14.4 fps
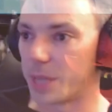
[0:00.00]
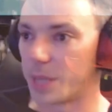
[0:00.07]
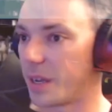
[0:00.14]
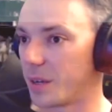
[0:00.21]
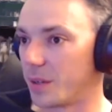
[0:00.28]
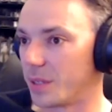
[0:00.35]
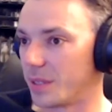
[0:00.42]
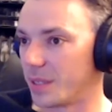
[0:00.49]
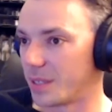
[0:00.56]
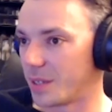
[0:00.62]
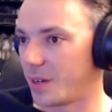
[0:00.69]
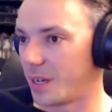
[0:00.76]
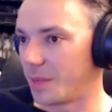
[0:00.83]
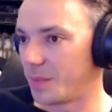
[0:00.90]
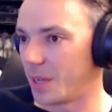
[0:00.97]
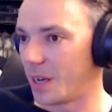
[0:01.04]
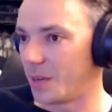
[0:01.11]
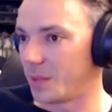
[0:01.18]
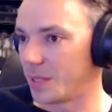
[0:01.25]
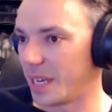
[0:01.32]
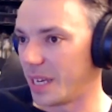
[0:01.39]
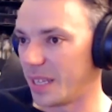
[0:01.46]
going on at the time yeah. I
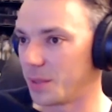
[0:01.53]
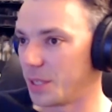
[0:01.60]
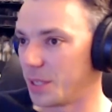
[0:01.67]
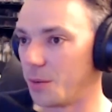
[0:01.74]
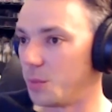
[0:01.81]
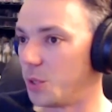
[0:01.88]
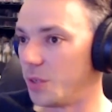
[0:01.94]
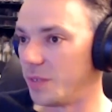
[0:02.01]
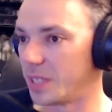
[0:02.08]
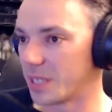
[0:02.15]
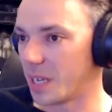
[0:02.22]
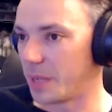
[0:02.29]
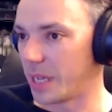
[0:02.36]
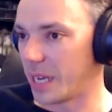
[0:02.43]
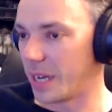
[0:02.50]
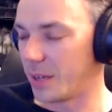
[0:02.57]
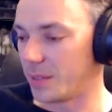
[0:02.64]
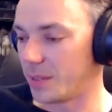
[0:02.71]
was there. There was no movies coming out.